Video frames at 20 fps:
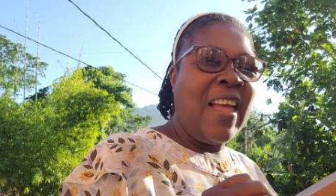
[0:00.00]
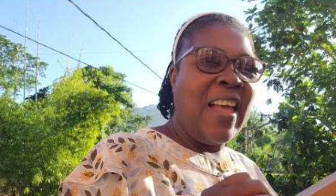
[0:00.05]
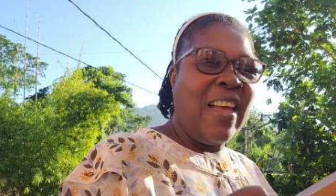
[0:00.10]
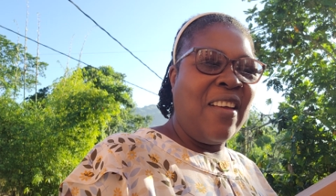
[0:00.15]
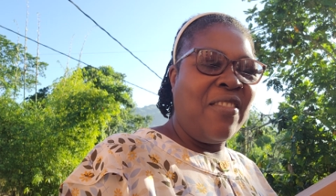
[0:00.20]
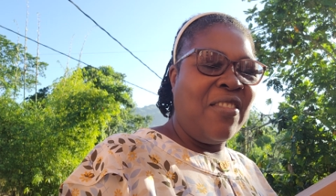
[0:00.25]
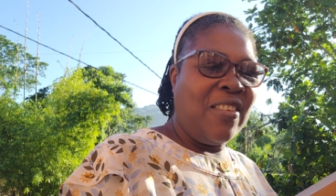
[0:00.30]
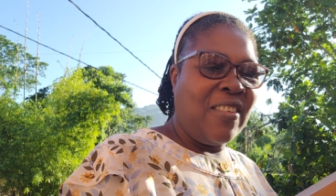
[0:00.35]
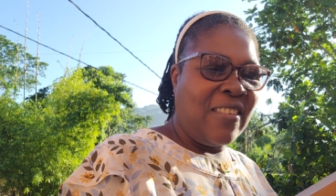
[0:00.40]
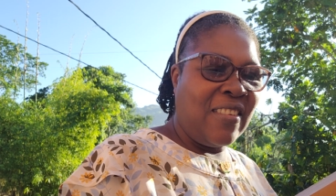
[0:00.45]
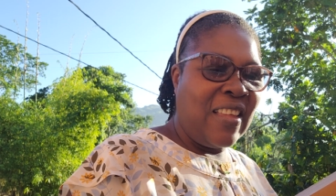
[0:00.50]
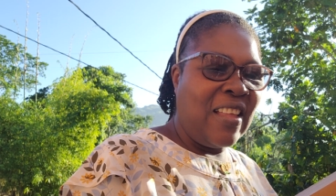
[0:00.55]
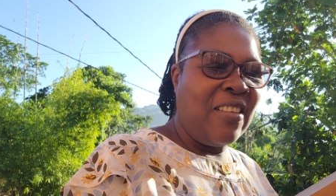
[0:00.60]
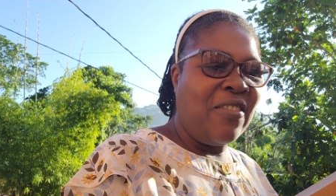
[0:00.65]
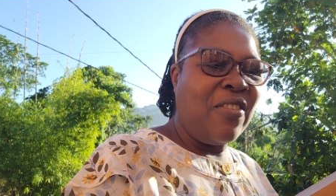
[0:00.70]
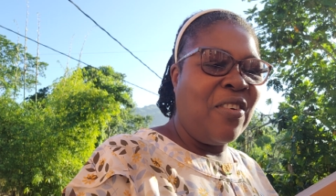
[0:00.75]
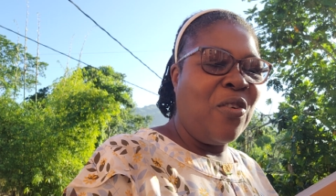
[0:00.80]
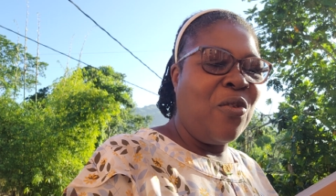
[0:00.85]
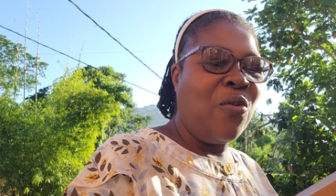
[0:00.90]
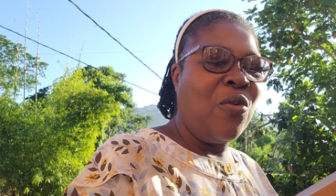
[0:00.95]
Have
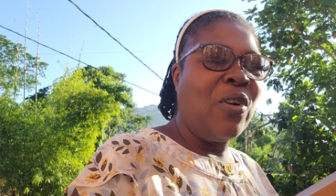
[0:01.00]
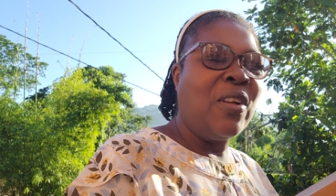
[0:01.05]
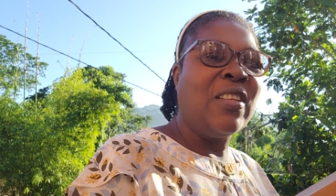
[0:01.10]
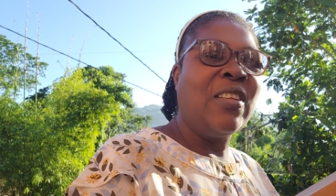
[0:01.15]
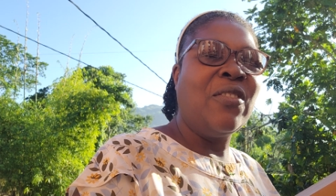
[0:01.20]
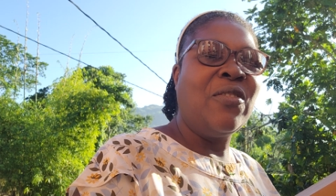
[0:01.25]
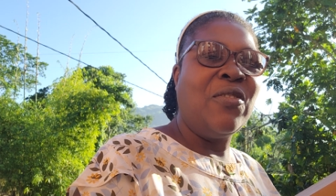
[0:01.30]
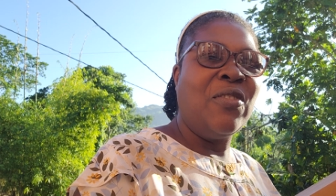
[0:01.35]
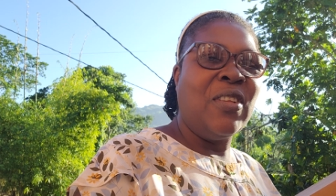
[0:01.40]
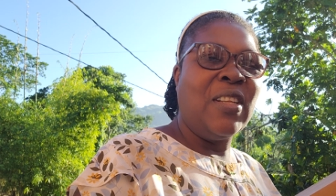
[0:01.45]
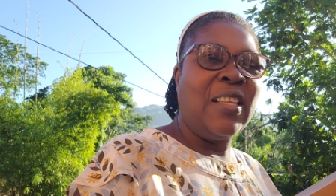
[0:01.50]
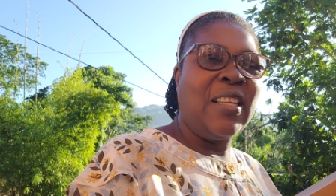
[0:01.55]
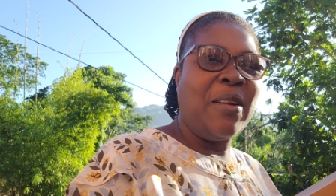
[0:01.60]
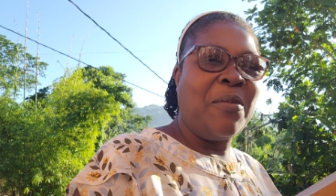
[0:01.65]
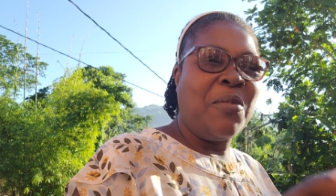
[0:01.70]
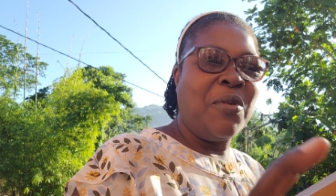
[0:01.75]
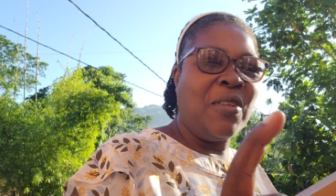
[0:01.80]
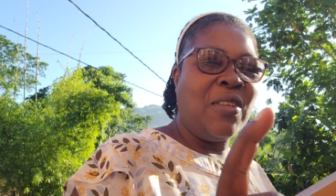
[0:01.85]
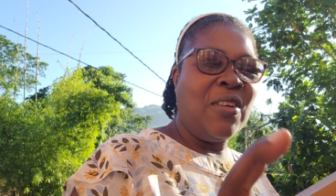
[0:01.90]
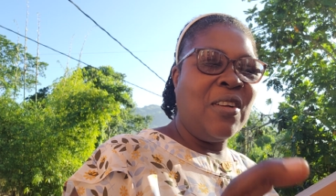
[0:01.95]
yourself a wonderful and a
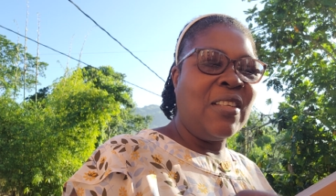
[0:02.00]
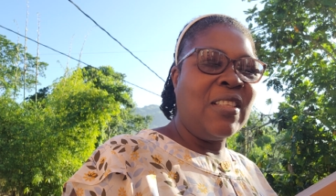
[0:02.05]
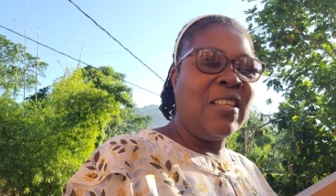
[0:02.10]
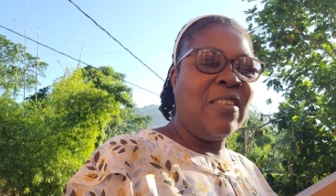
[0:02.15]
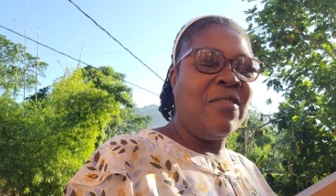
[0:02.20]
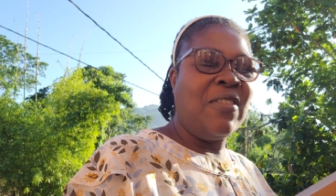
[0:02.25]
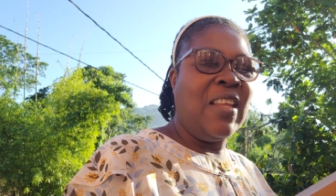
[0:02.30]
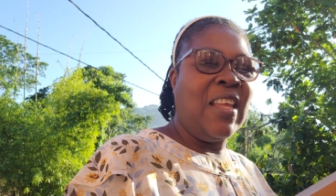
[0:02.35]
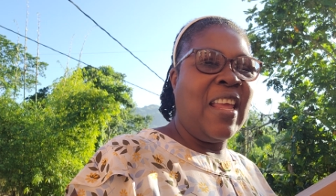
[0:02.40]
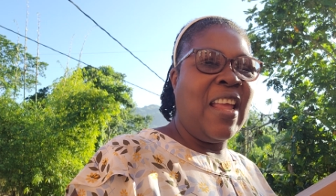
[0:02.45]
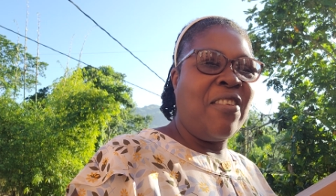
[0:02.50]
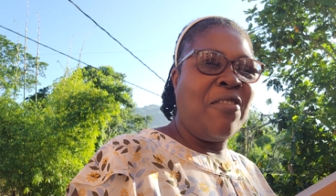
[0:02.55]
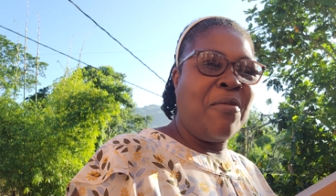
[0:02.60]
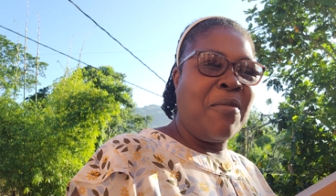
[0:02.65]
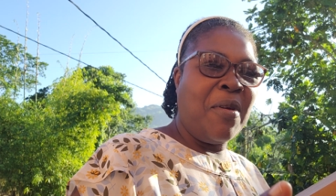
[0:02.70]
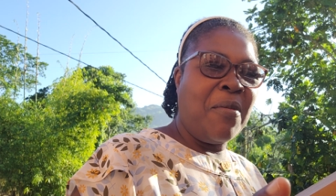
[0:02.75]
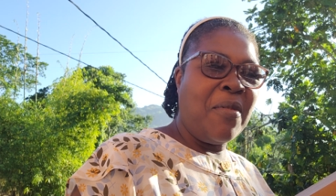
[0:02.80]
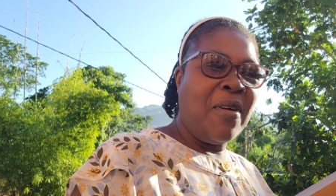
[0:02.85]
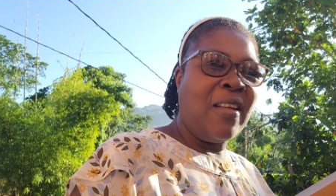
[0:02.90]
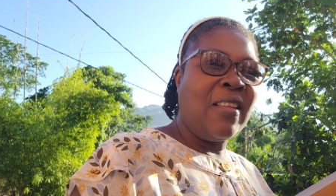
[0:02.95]
productive day. And
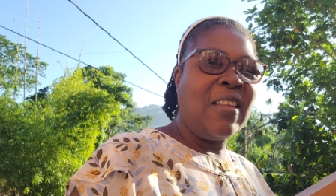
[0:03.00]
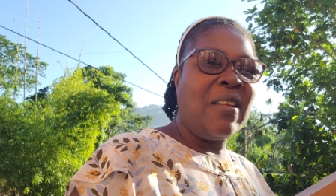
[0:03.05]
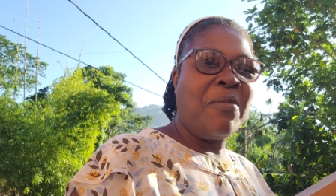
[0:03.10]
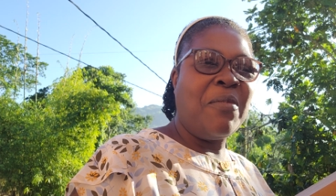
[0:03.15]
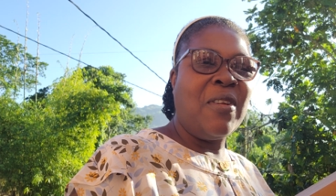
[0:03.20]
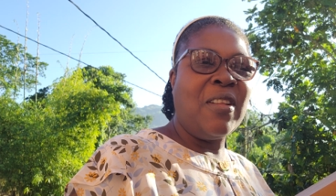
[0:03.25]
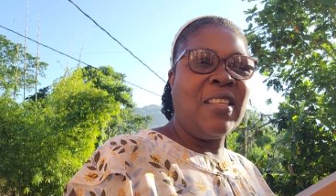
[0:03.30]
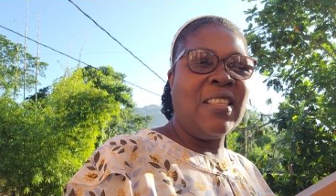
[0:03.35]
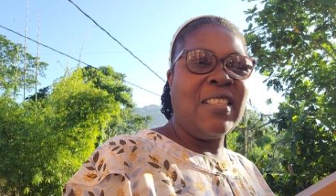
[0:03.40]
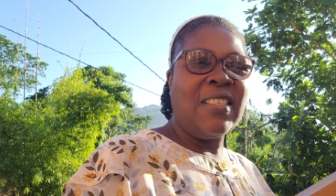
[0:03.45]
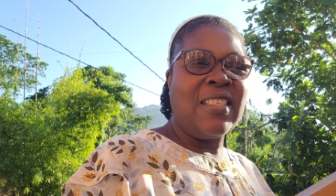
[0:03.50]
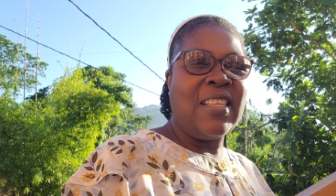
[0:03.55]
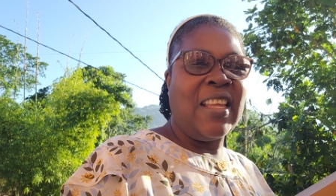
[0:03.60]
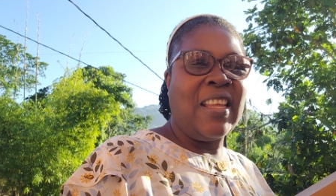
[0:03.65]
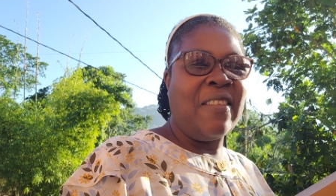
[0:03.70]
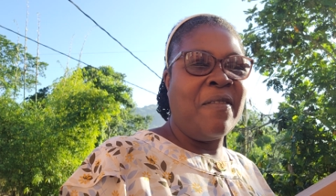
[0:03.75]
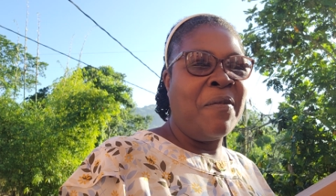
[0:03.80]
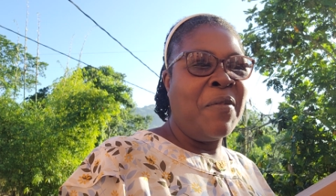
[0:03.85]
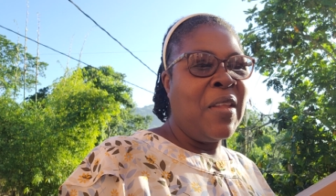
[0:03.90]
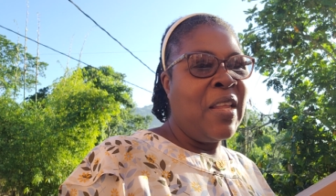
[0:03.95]
remember, Aunty Pauline is
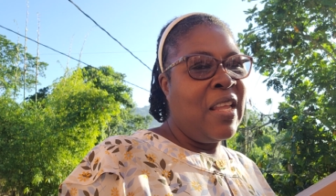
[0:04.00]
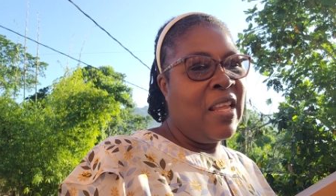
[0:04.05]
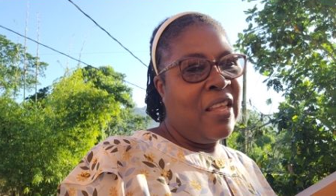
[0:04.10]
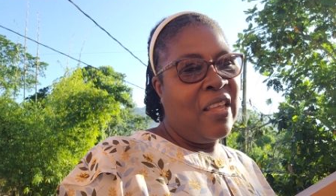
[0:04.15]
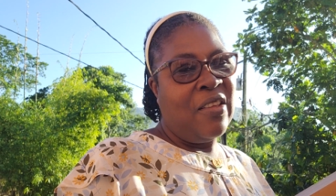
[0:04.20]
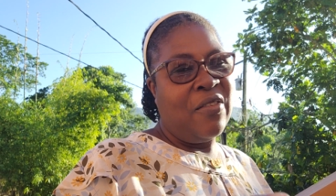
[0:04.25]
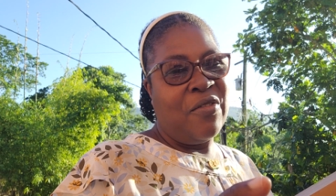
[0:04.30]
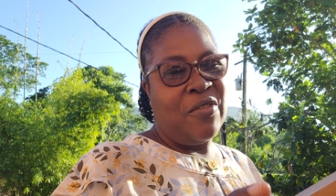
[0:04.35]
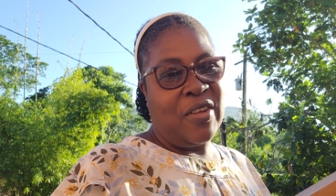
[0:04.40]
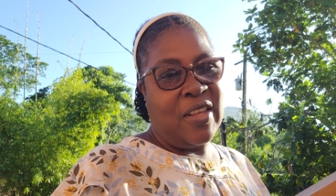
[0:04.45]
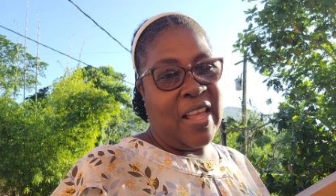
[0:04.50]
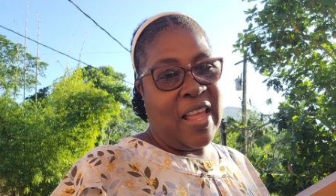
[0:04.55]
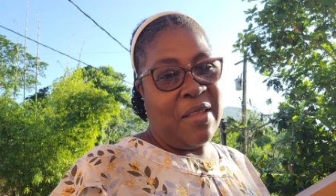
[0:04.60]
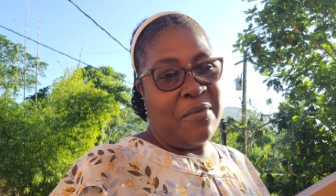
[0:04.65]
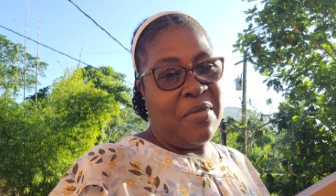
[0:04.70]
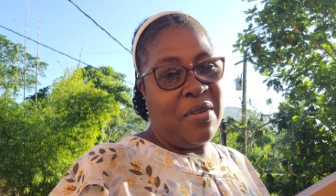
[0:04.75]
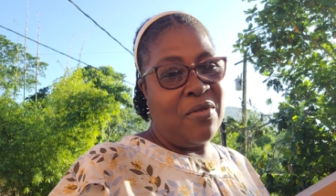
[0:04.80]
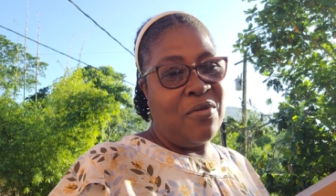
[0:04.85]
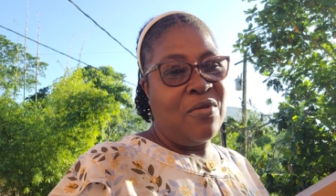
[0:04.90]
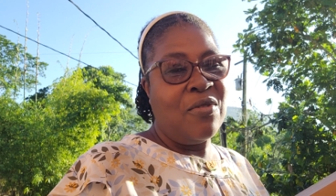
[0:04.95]
saying, if you
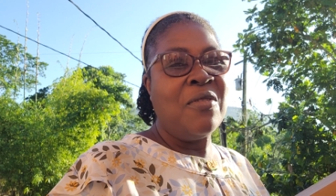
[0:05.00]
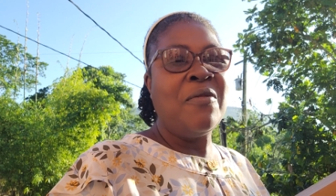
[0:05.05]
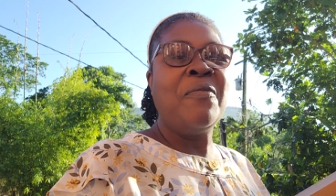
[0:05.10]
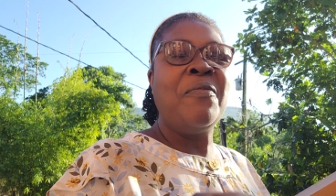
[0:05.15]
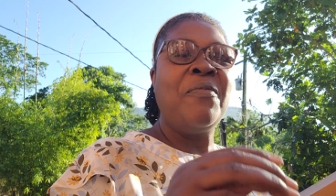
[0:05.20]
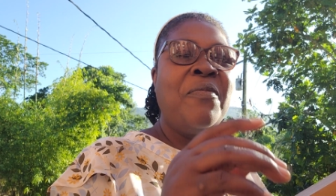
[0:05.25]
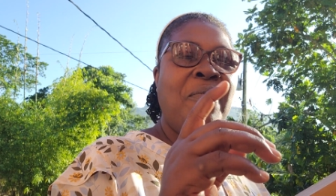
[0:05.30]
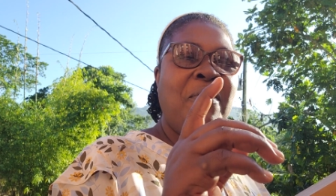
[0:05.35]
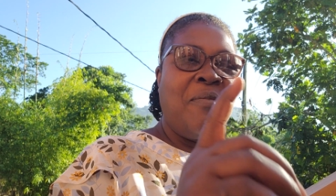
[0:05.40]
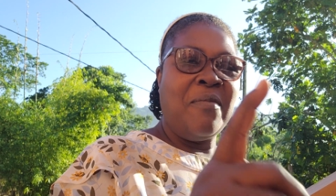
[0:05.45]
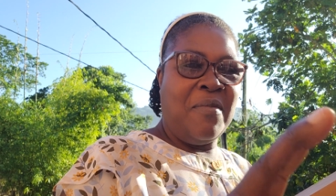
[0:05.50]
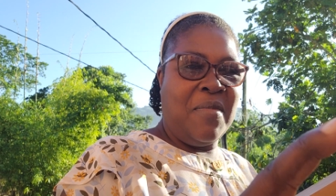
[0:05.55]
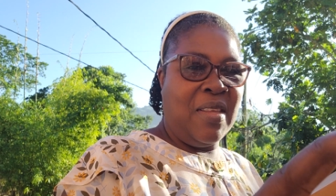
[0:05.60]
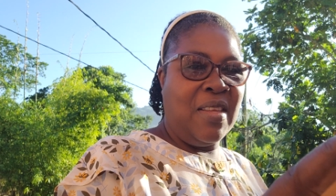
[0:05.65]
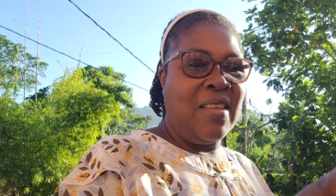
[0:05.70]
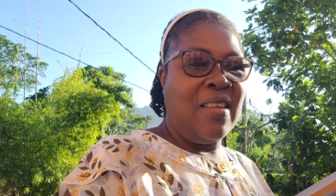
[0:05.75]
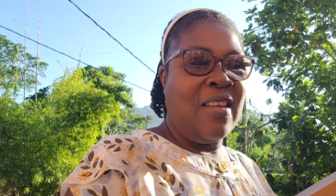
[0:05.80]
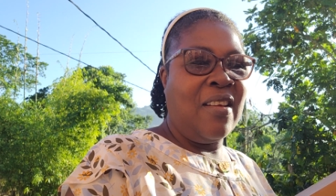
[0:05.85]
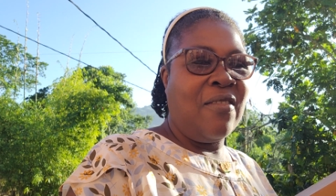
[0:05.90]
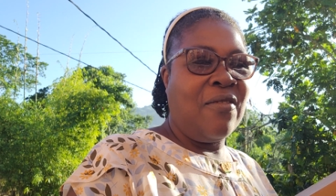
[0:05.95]
can't be good, be
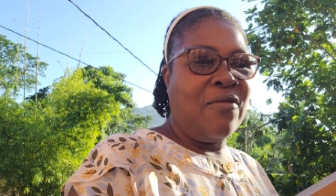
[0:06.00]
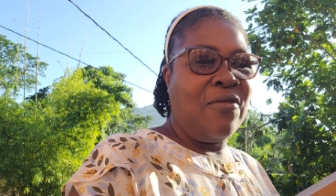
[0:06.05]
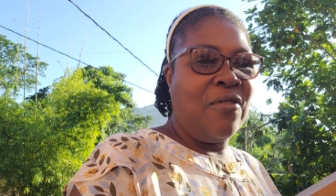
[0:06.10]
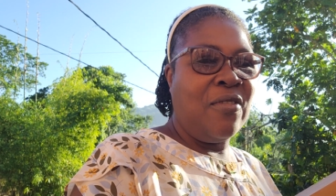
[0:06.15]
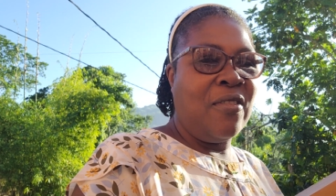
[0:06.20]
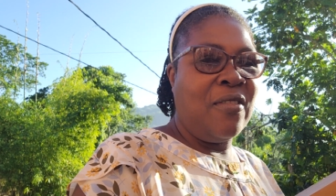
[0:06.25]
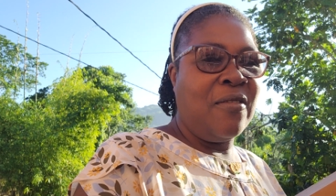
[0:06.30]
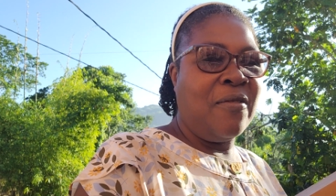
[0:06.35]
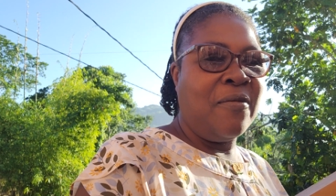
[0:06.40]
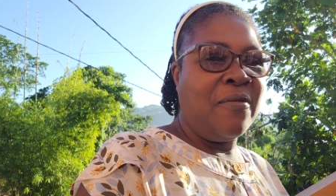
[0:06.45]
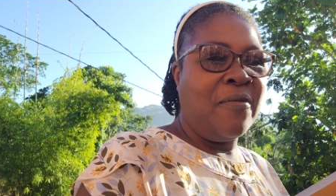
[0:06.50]
careful.